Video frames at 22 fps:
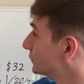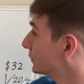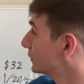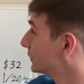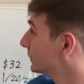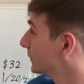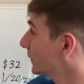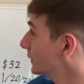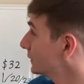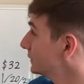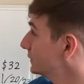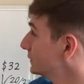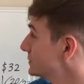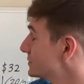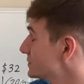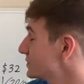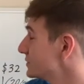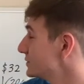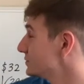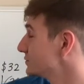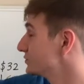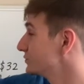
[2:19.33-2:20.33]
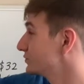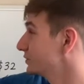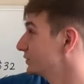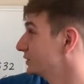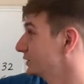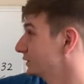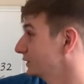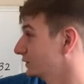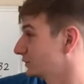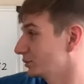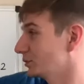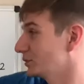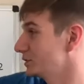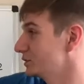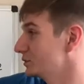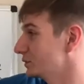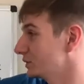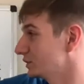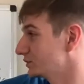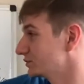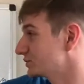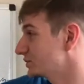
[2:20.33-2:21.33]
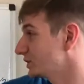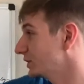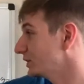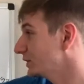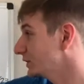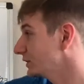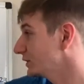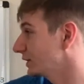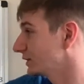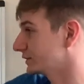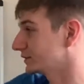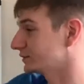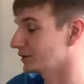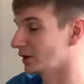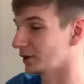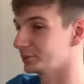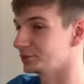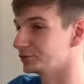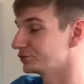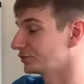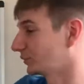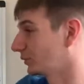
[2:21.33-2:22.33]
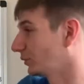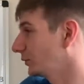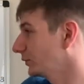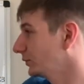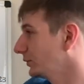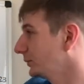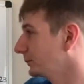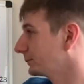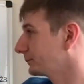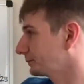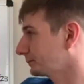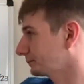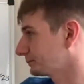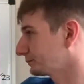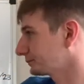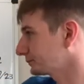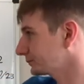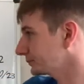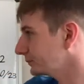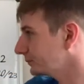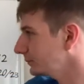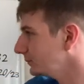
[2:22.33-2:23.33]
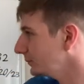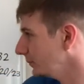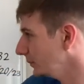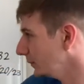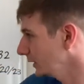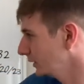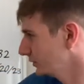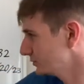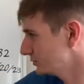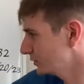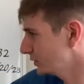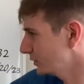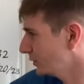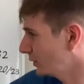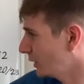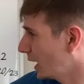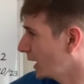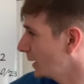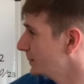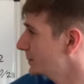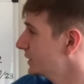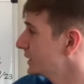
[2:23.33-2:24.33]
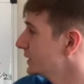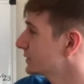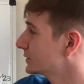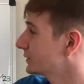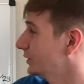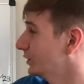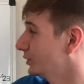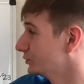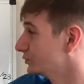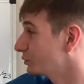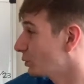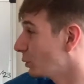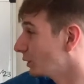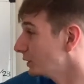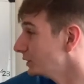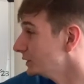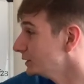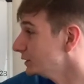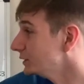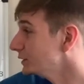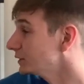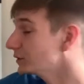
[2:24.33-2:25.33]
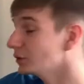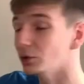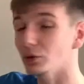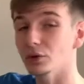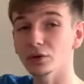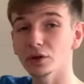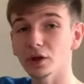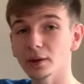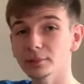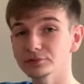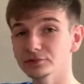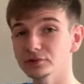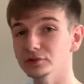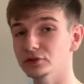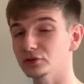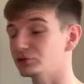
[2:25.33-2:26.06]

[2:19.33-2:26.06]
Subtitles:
to the money since it was trading at 21 a share at the time of this recording. So I picked the 20 call option, the